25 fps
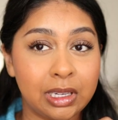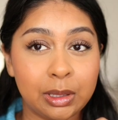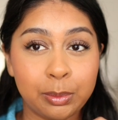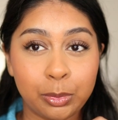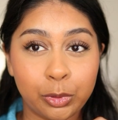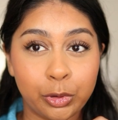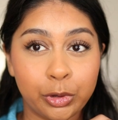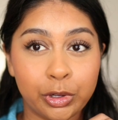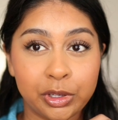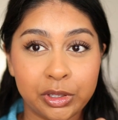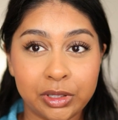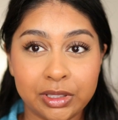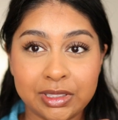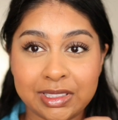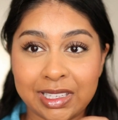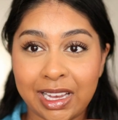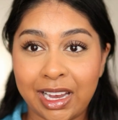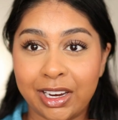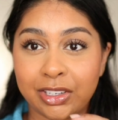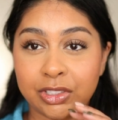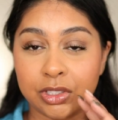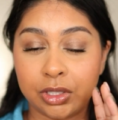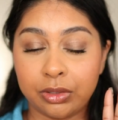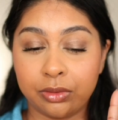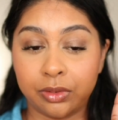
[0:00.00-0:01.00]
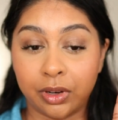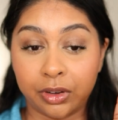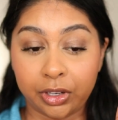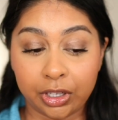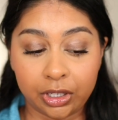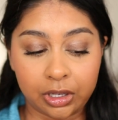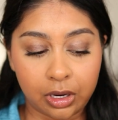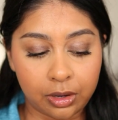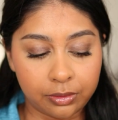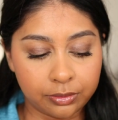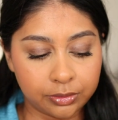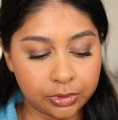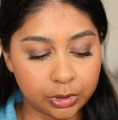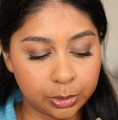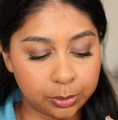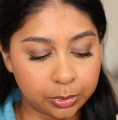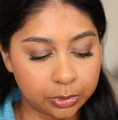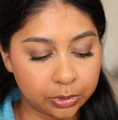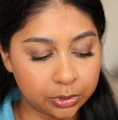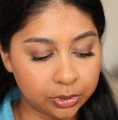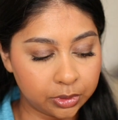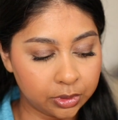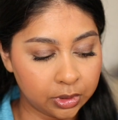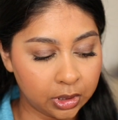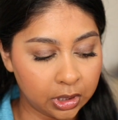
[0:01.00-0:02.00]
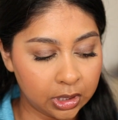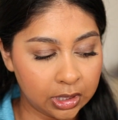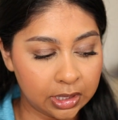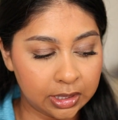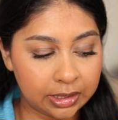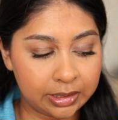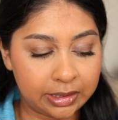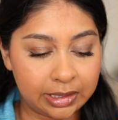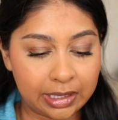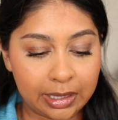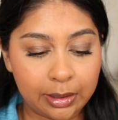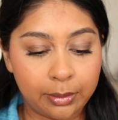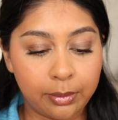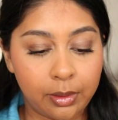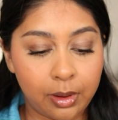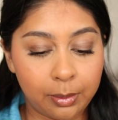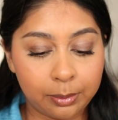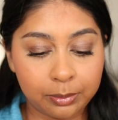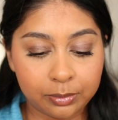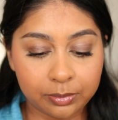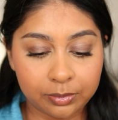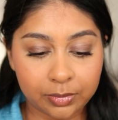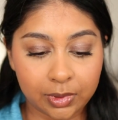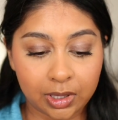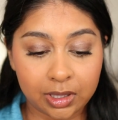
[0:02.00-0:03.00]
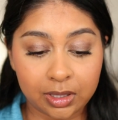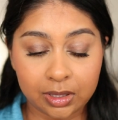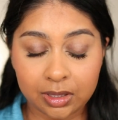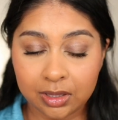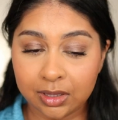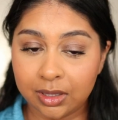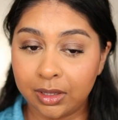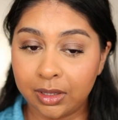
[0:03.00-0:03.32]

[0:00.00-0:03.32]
the lip oil is actually very comfortable now i'm oh,